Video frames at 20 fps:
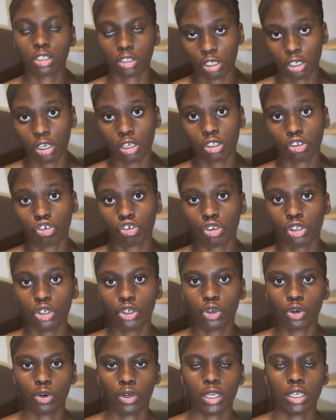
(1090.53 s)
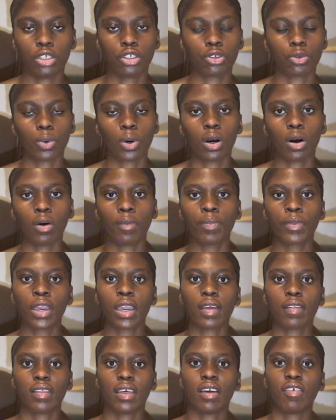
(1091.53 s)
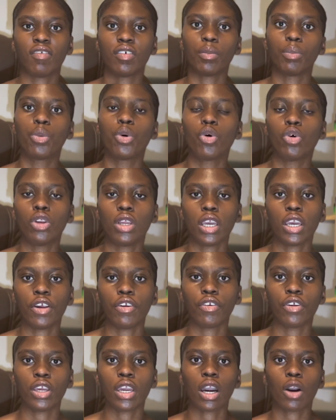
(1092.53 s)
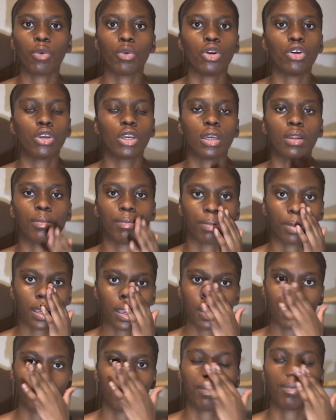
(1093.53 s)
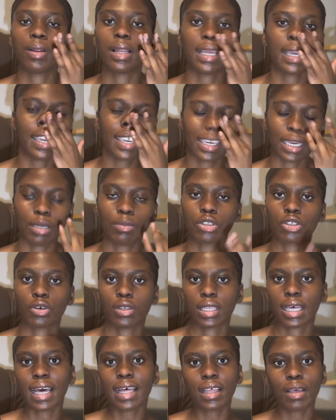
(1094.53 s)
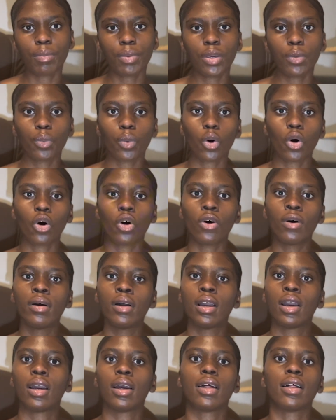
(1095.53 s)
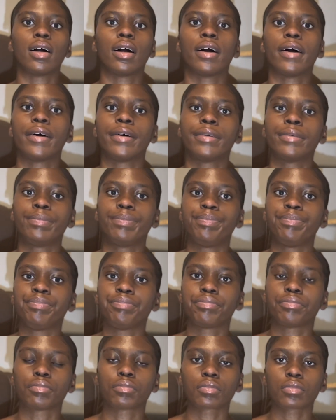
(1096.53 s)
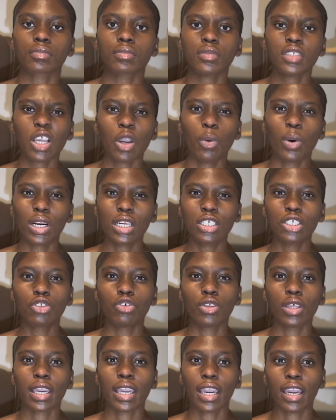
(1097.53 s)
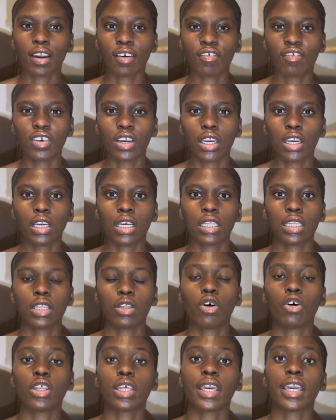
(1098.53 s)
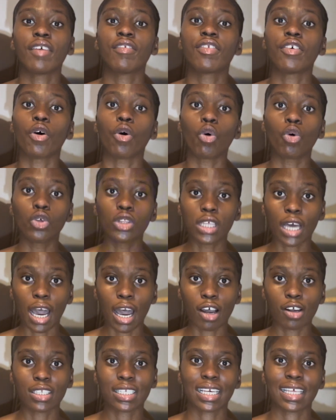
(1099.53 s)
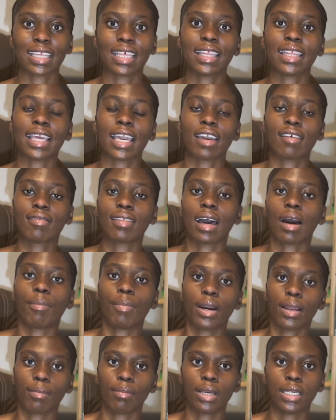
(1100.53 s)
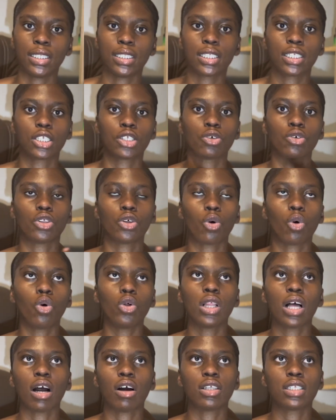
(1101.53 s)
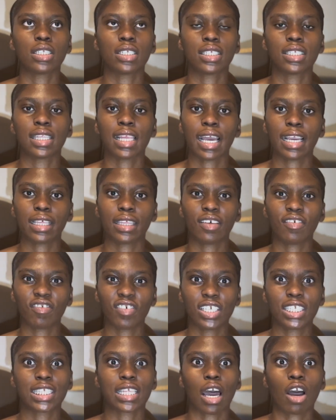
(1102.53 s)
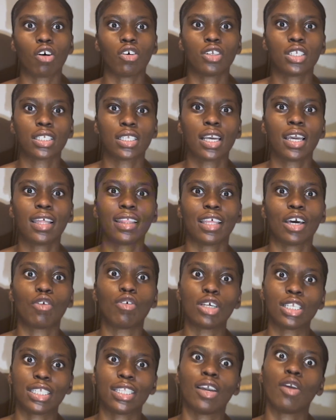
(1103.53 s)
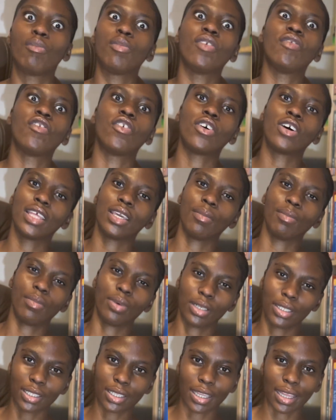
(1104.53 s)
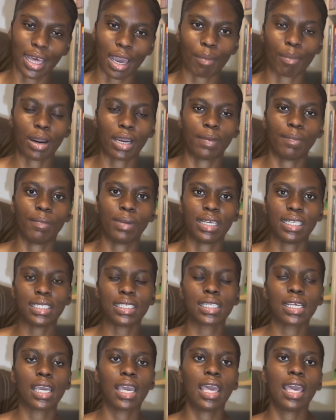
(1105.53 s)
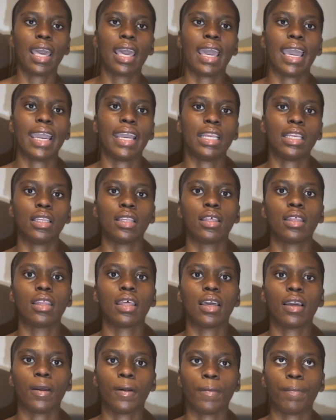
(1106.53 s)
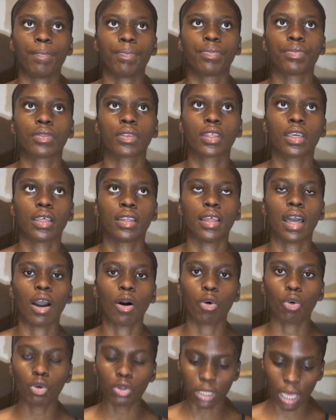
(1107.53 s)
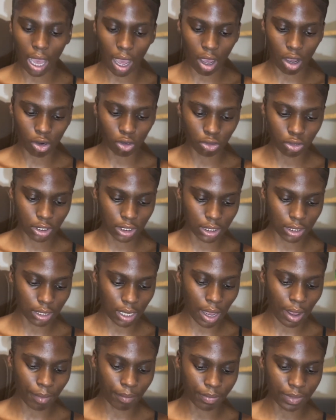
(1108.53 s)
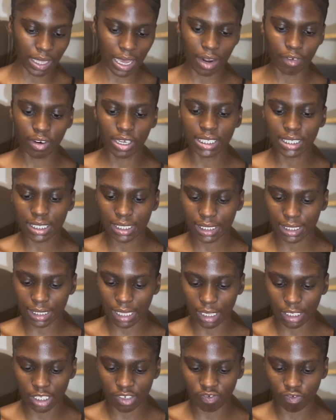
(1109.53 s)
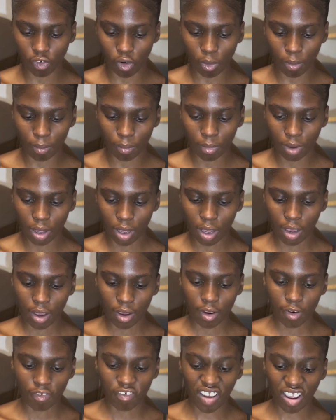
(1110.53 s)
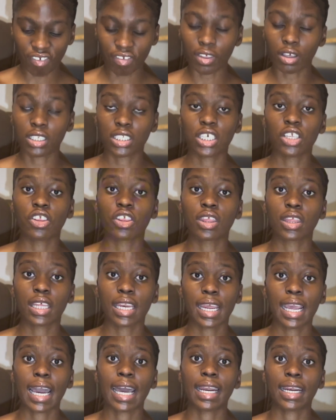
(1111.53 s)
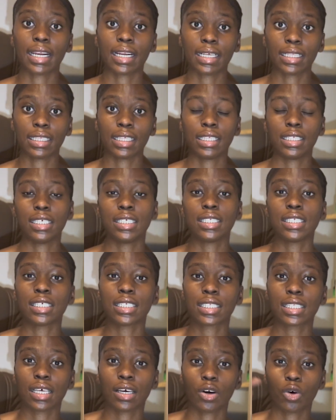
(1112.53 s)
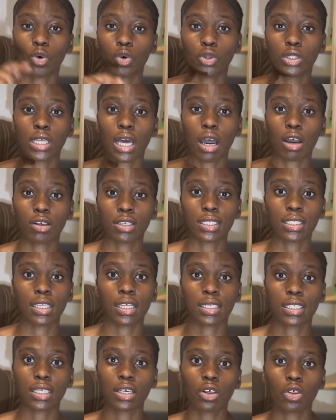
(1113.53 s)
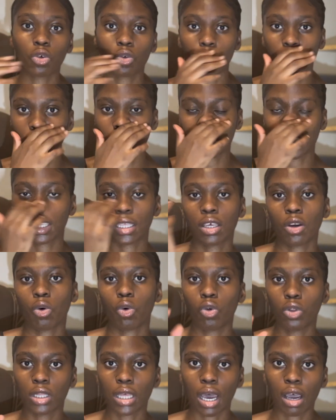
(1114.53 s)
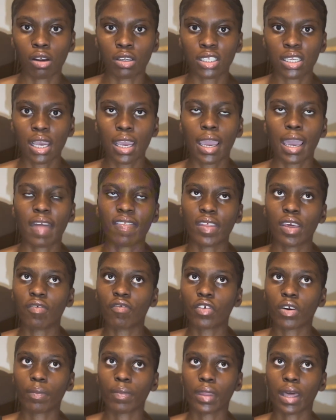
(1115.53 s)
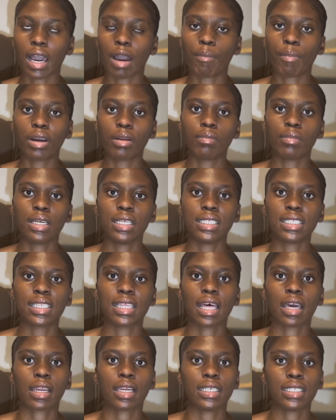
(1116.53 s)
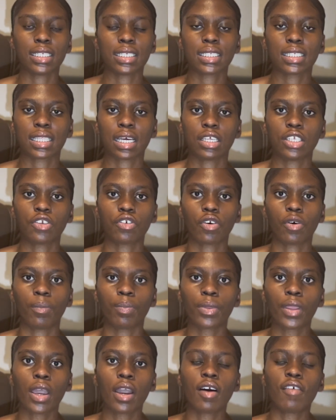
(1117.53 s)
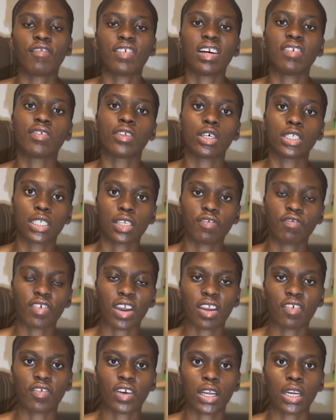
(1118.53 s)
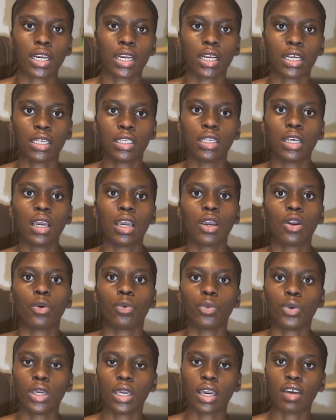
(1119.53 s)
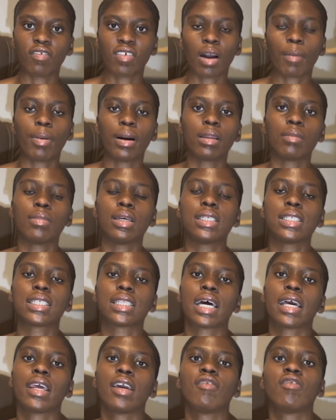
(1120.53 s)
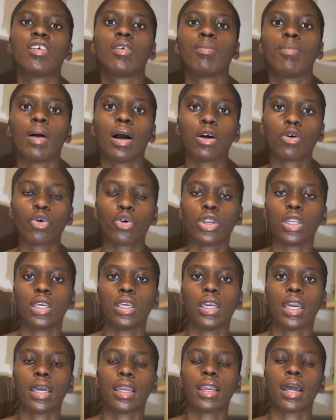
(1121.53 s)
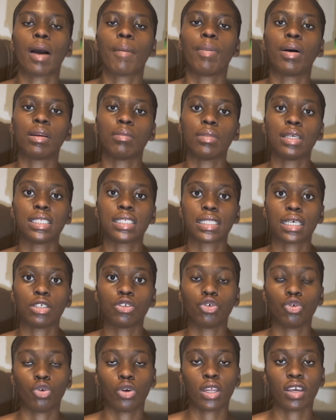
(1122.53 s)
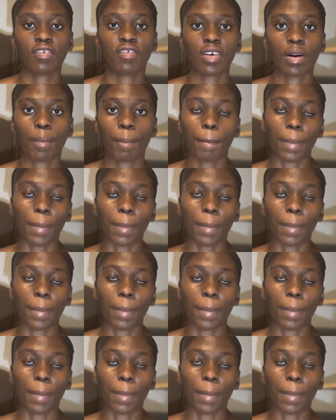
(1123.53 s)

Actually good as well. They have a pool area where you can play games with other people. What else do they have? Oh, they have the old house, and then they have the apartments. So the old house is like the first house that was there before they built the apartments. And the old house, their rating starts from 5,300. This is the old house, the single rooms in the old house. And then from the apartments, the rating starts from 5,500. We have apartments that have a balcony and apartments that do not have a